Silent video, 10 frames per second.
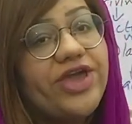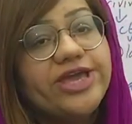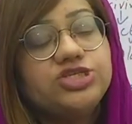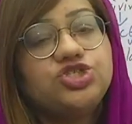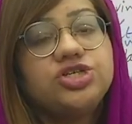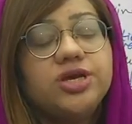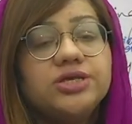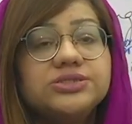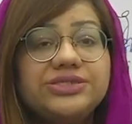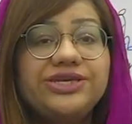fish,
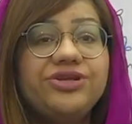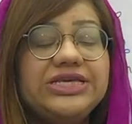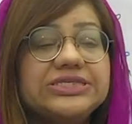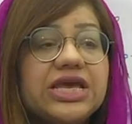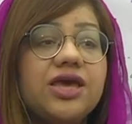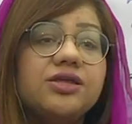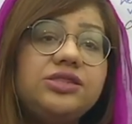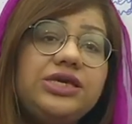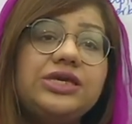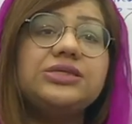series.
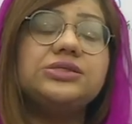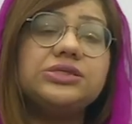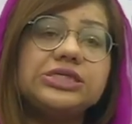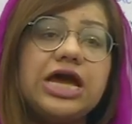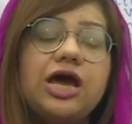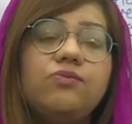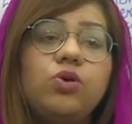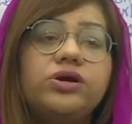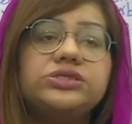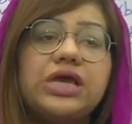These
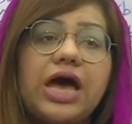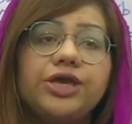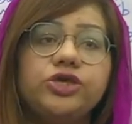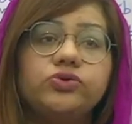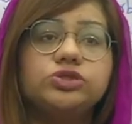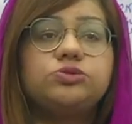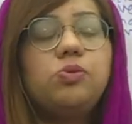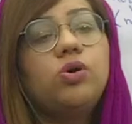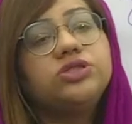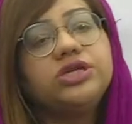words are used
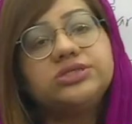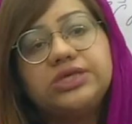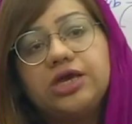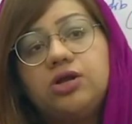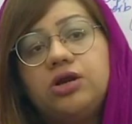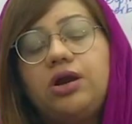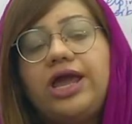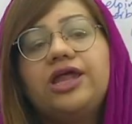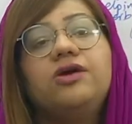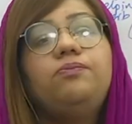both in a singular
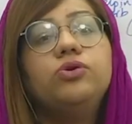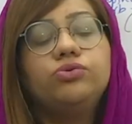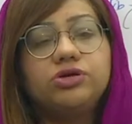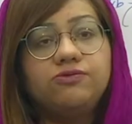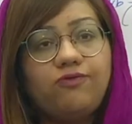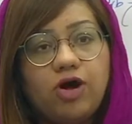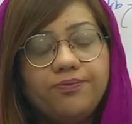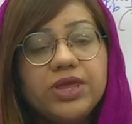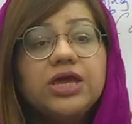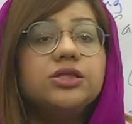and a plural
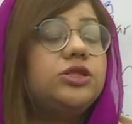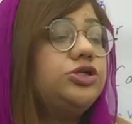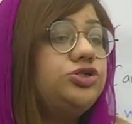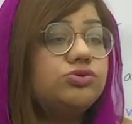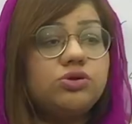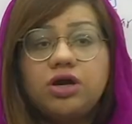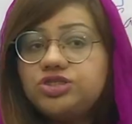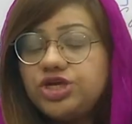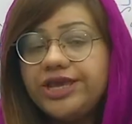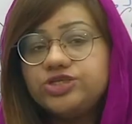form. They do
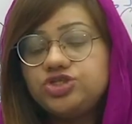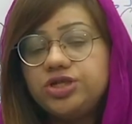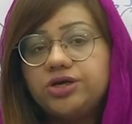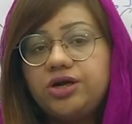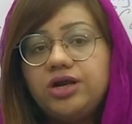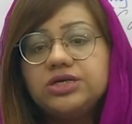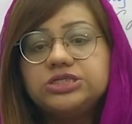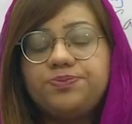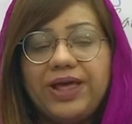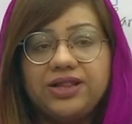not change their
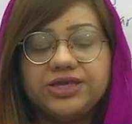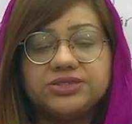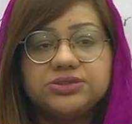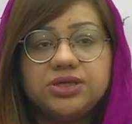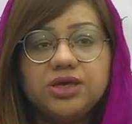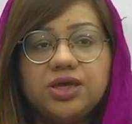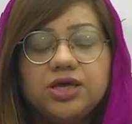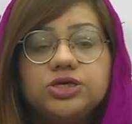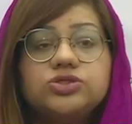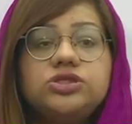spellings.
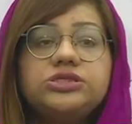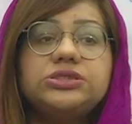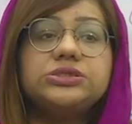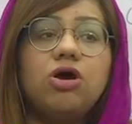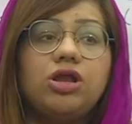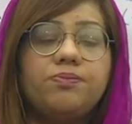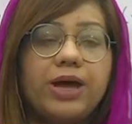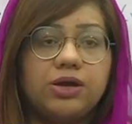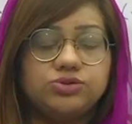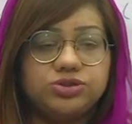So this is all
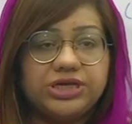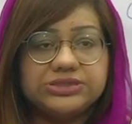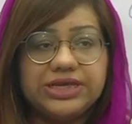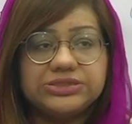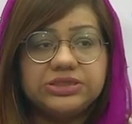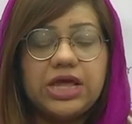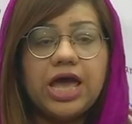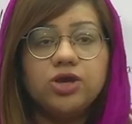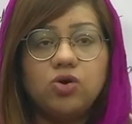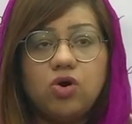about today's lesson.
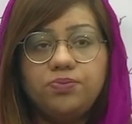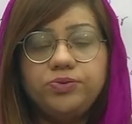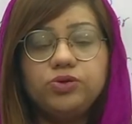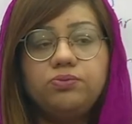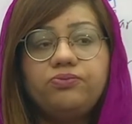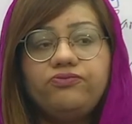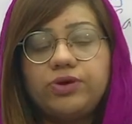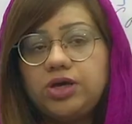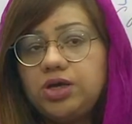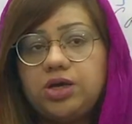I hope you
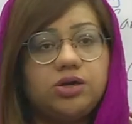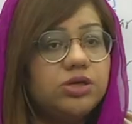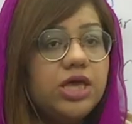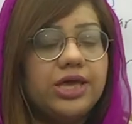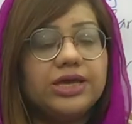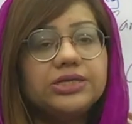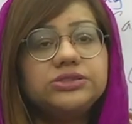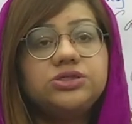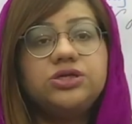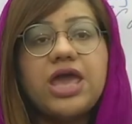
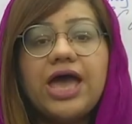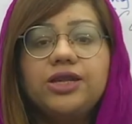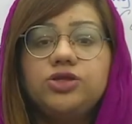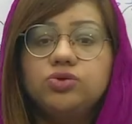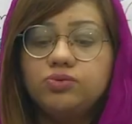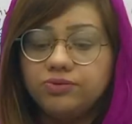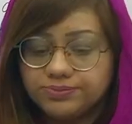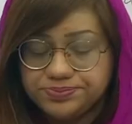considered and you